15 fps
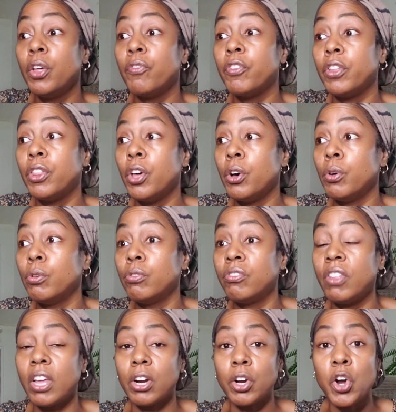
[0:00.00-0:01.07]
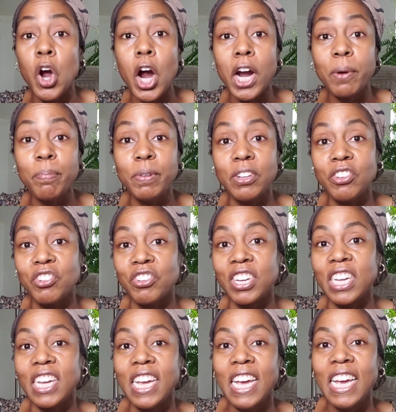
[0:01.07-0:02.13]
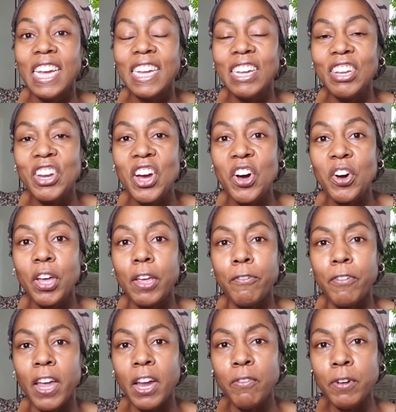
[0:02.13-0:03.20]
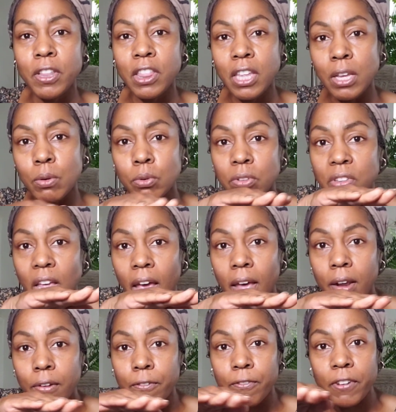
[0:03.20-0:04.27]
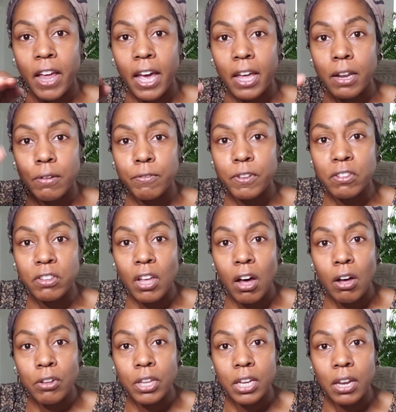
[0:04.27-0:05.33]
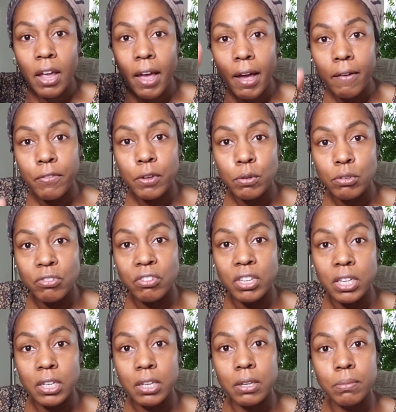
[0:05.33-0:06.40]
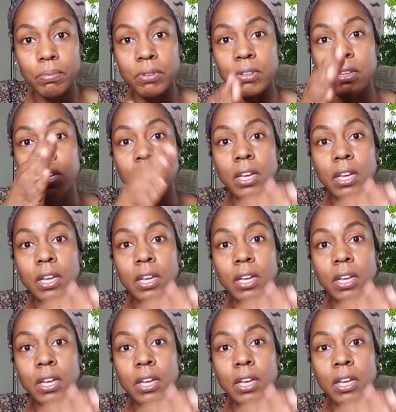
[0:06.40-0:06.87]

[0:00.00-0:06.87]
for those that are carpentry you know, if everything was at a flat, if a saw didn't have those dips,